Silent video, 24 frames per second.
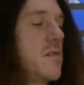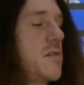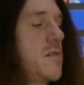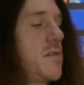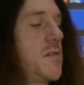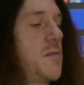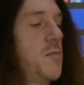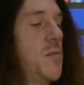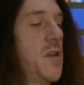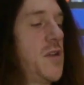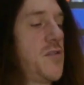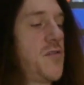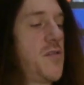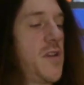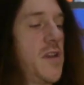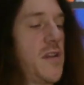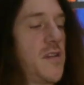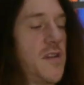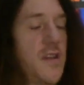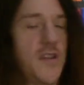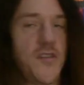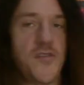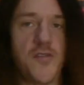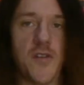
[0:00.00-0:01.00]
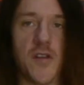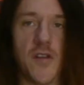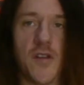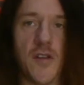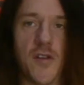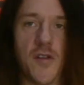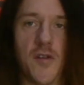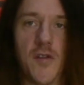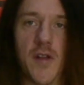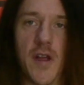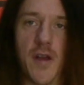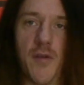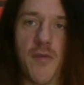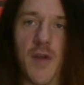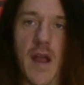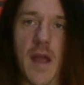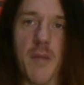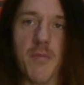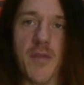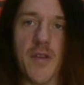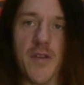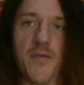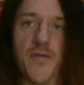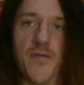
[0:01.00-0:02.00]
some interesting things you can do, like
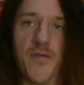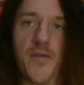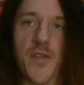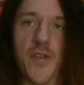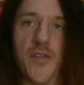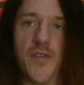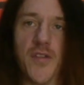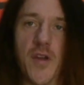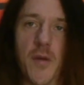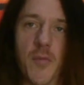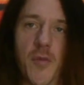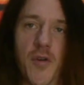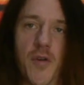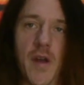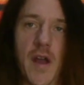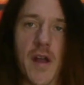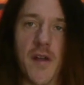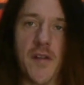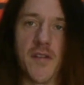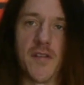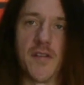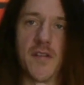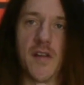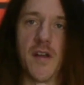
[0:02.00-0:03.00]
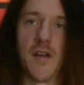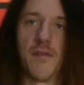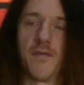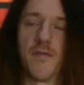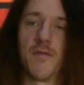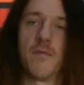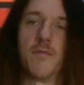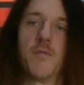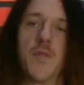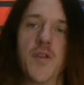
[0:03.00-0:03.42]
wrapping the thumb around and stuff.